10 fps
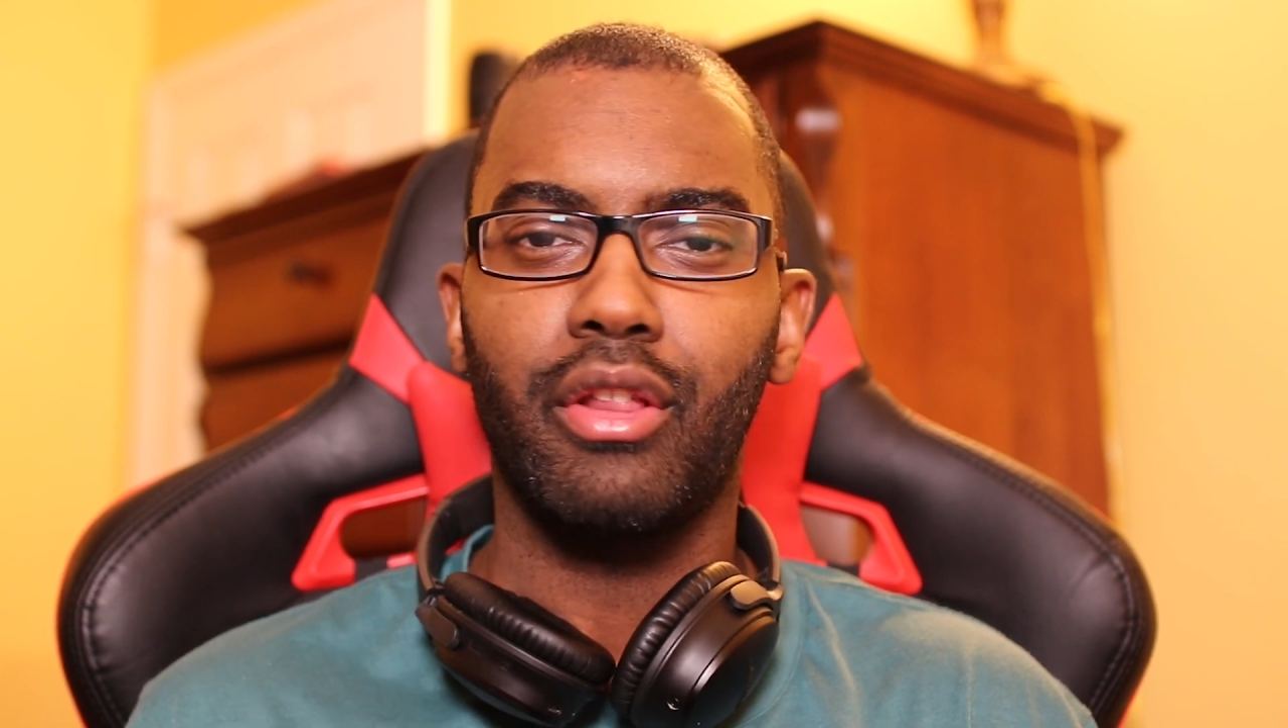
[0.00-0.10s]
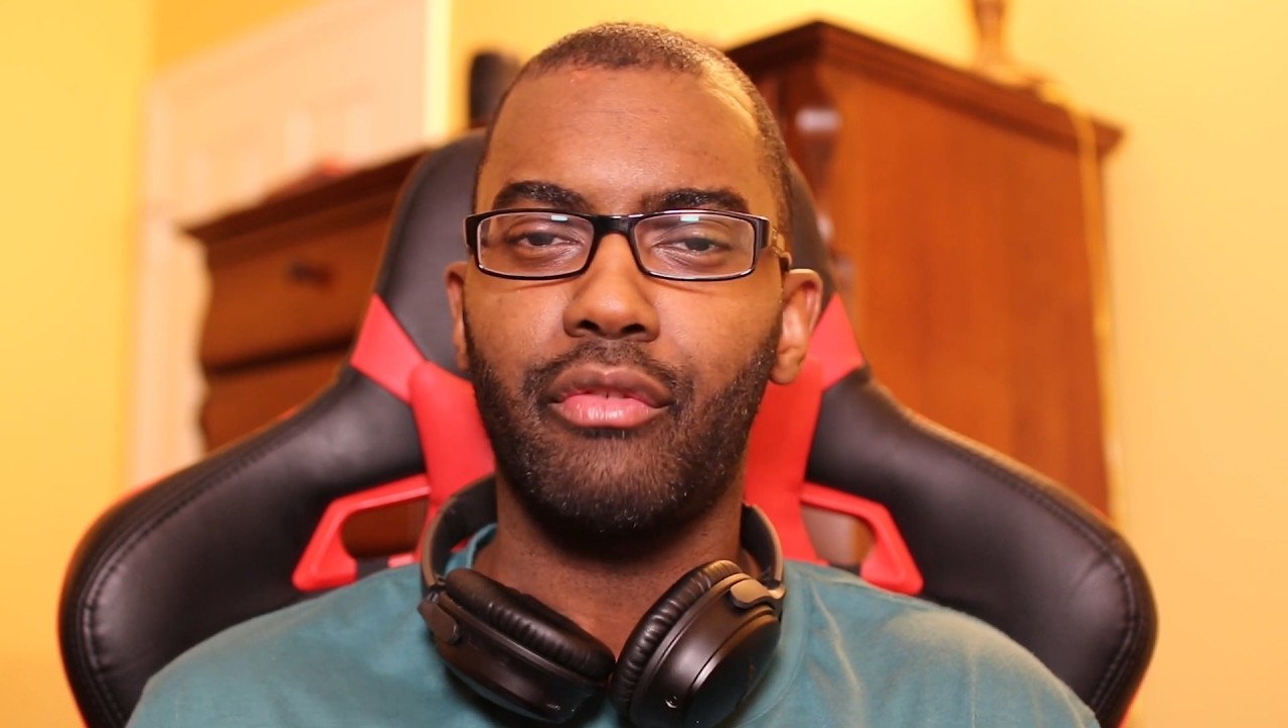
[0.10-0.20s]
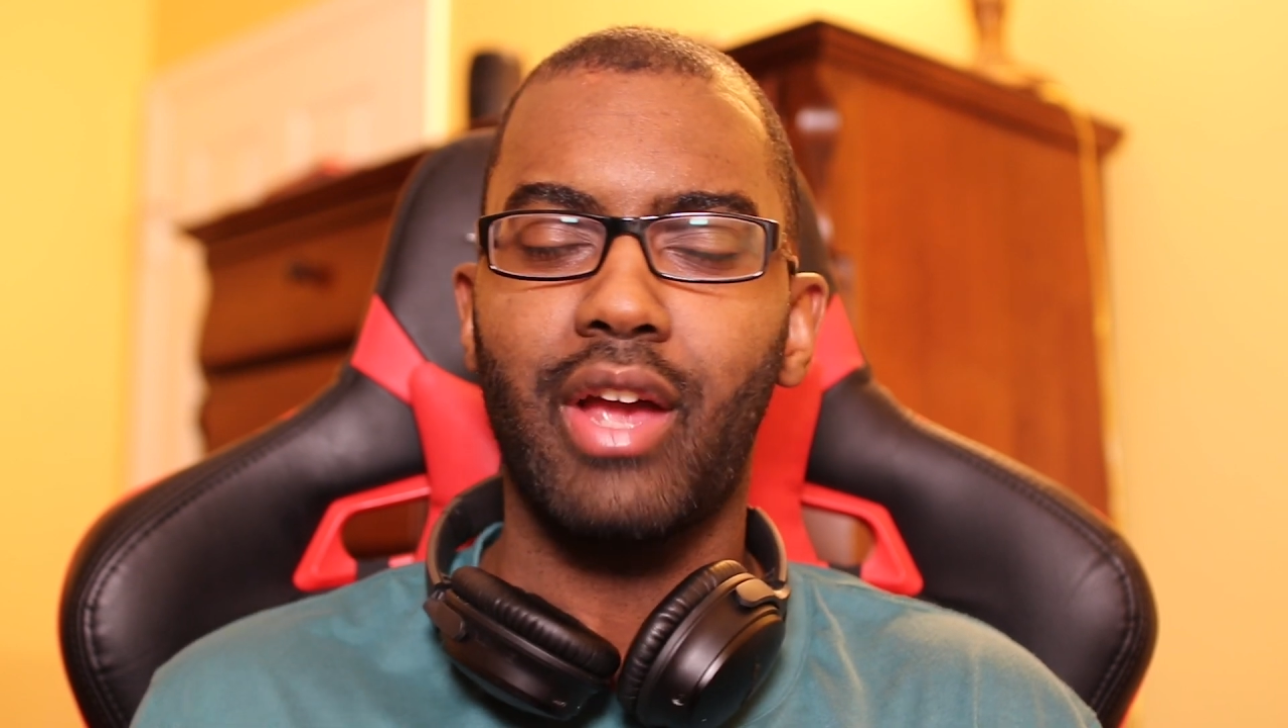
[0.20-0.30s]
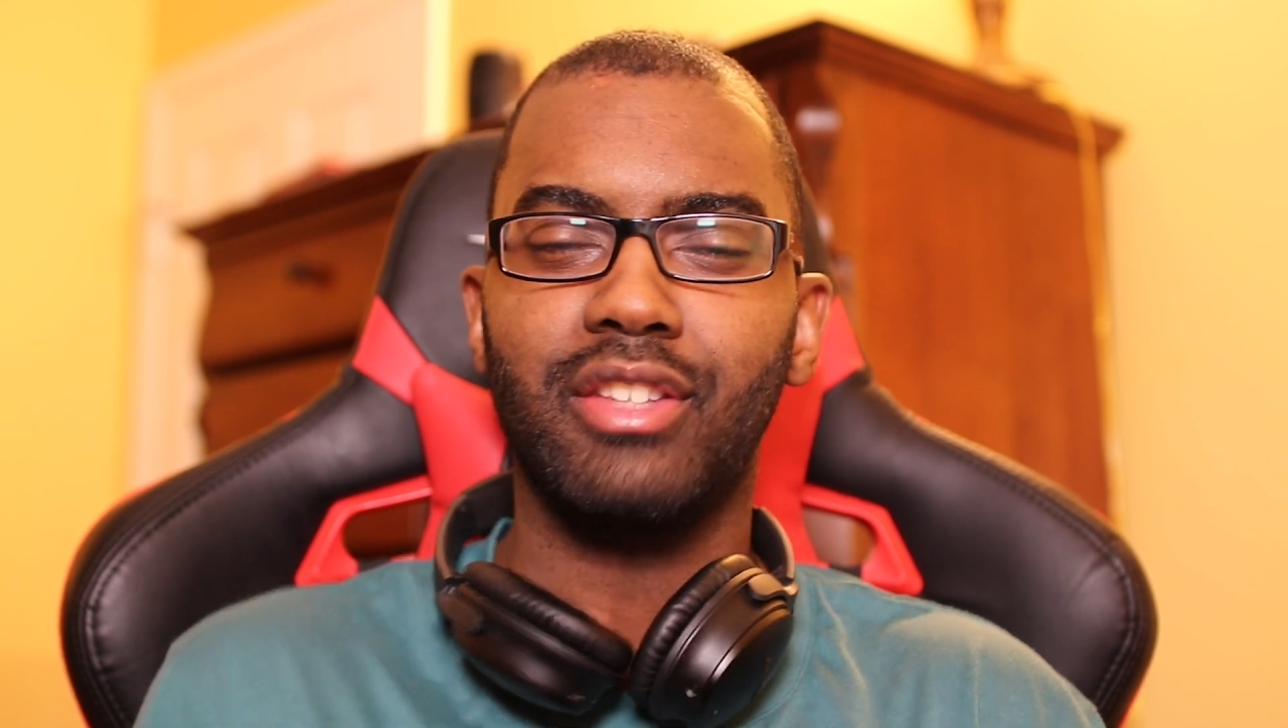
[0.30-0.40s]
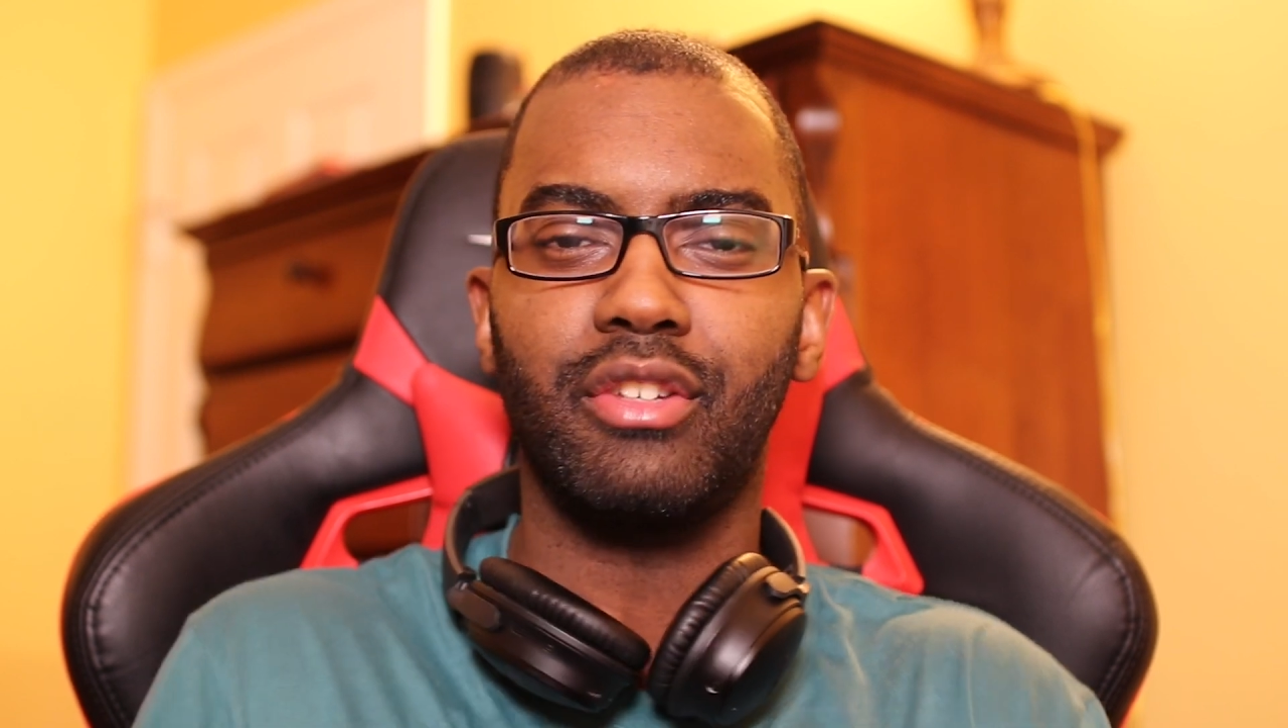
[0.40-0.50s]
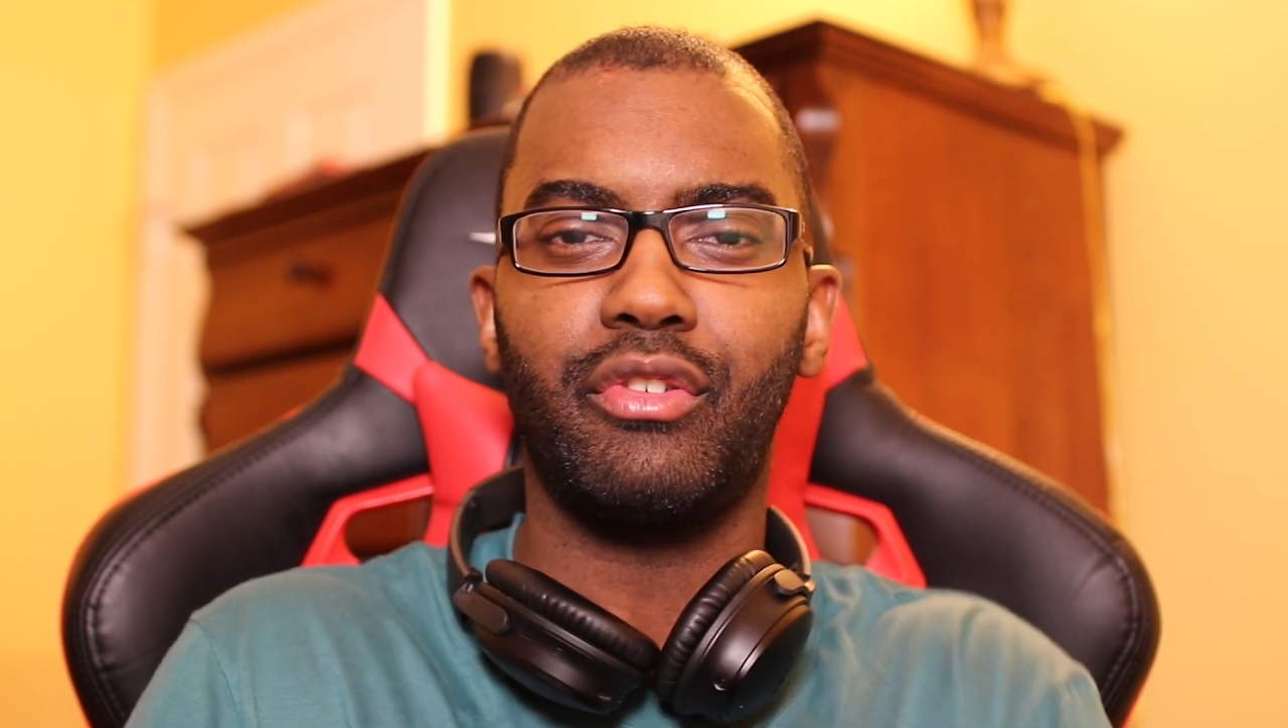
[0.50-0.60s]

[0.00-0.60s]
the Fast and